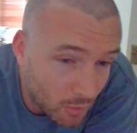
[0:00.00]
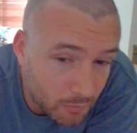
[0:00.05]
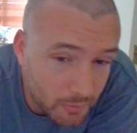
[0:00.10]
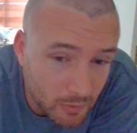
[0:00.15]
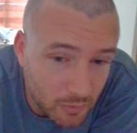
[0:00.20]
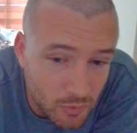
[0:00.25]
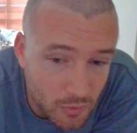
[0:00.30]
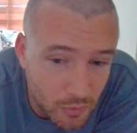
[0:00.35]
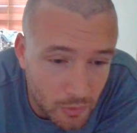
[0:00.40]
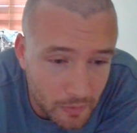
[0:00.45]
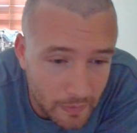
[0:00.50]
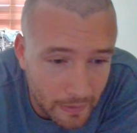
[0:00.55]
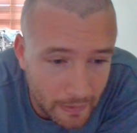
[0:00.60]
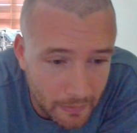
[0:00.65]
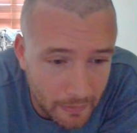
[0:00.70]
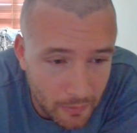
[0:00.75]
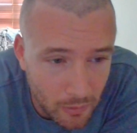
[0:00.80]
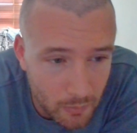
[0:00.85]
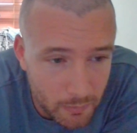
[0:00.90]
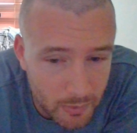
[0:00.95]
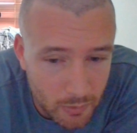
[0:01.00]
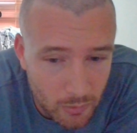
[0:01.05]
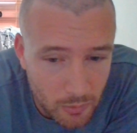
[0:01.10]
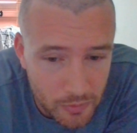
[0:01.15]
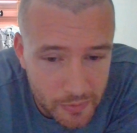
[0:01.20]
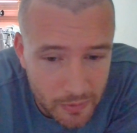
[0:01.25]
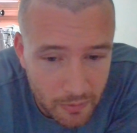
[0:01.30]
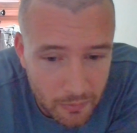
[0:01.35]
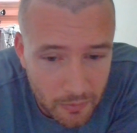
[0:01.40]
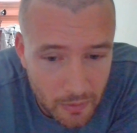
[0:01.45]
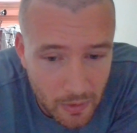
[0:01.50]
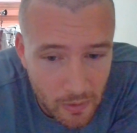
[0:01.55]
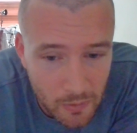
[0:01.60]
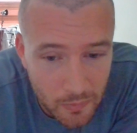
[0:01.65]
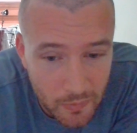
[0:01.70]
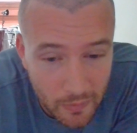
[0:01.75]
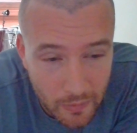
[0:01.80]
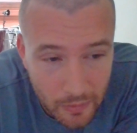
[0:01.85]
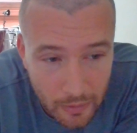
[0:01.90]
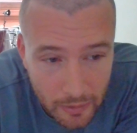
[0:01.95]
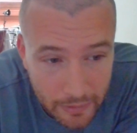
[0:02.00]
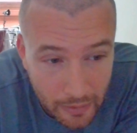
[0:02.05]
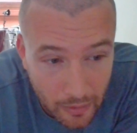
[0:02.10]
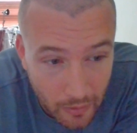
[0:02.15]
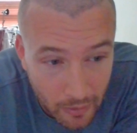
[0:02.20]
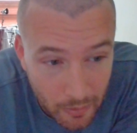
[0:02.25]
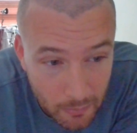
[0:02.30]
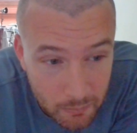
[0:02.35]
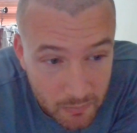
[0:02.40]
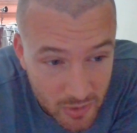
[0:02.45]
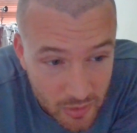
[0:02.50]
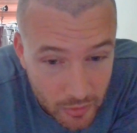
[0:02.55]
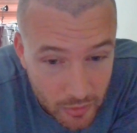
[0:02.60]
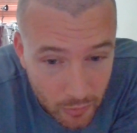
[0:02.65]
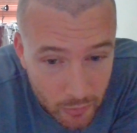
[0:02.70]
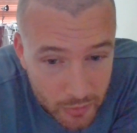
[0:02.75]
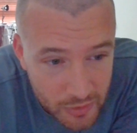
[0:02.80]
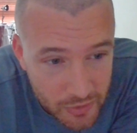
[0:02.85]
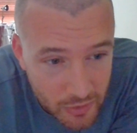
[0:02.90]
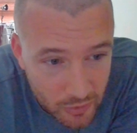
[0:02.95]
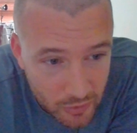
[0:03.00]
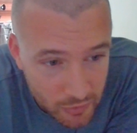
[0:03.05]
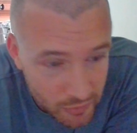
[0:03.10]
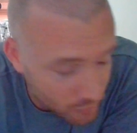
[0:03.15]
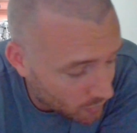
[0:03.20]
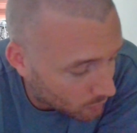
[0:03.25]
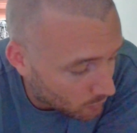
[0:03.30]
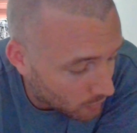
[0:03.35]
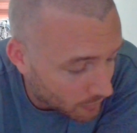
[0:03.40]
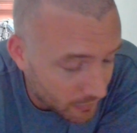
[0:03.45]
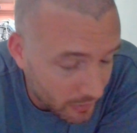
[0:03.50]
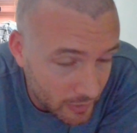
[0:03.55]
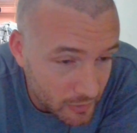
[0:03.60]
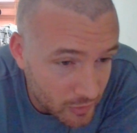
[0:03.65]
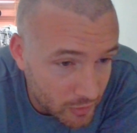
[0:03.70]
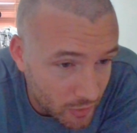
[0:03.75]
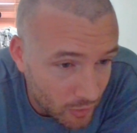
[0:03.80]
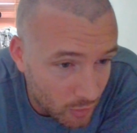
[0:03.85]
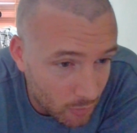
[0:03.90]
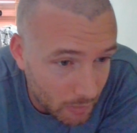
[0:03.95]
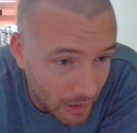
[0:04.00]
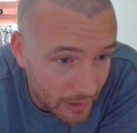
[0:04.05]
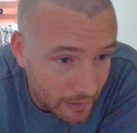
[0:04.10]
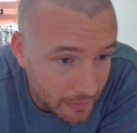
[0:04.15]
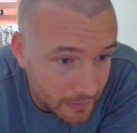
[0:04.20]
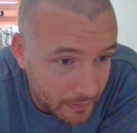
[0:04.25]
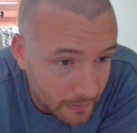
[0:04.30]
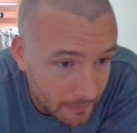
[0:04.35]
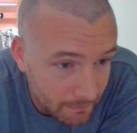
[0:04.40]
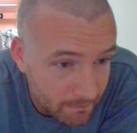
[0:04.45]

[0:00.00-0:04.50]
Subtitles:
I hope you enjoy that, and I hope you also know that like I'm so disgusted with it. It's so bad.